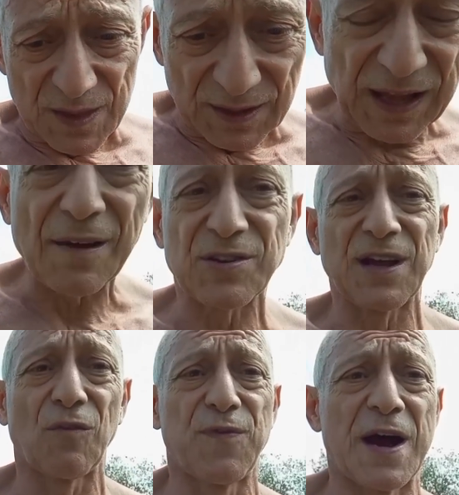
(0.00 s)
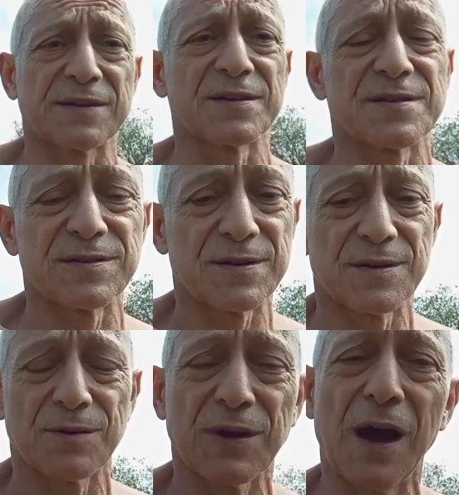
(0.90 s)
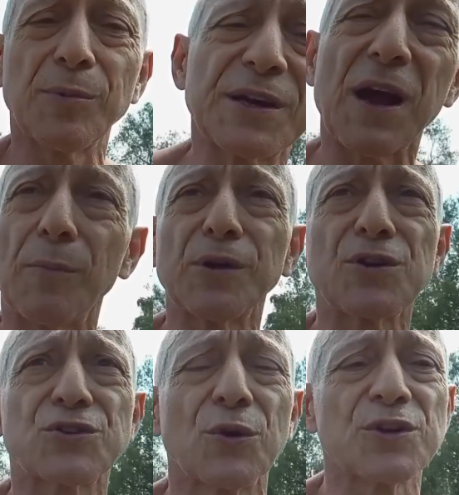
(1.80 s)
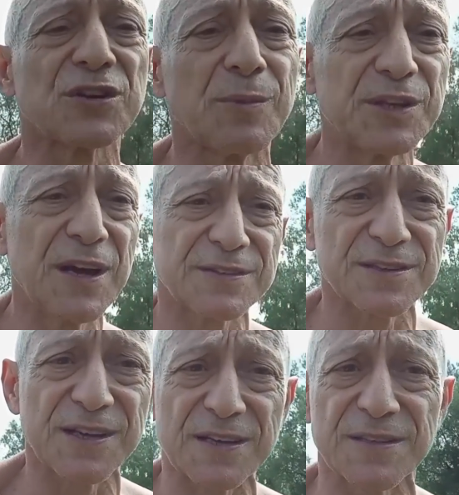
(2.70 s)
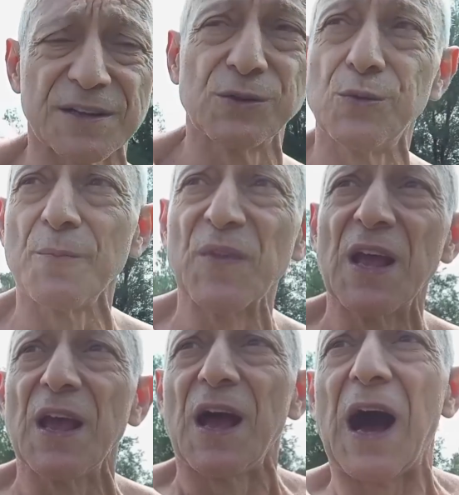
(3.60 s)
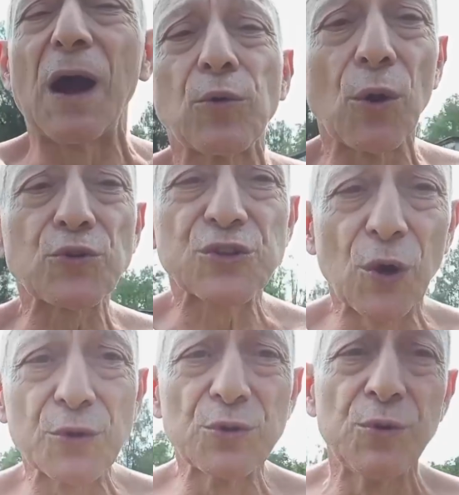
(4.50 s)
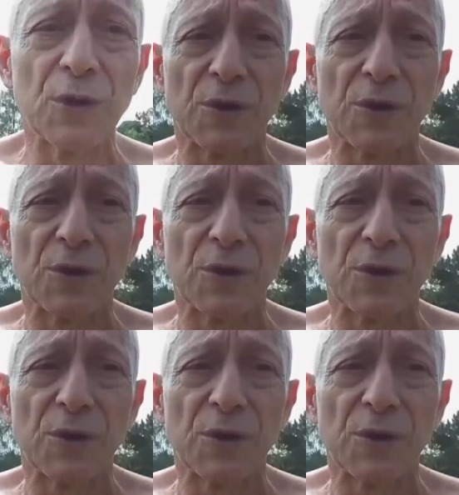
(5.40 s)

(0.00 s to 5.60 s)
lifestyle factors. Okay, I'm gonna I'm gonna show you some of the exercises I do. I will show you.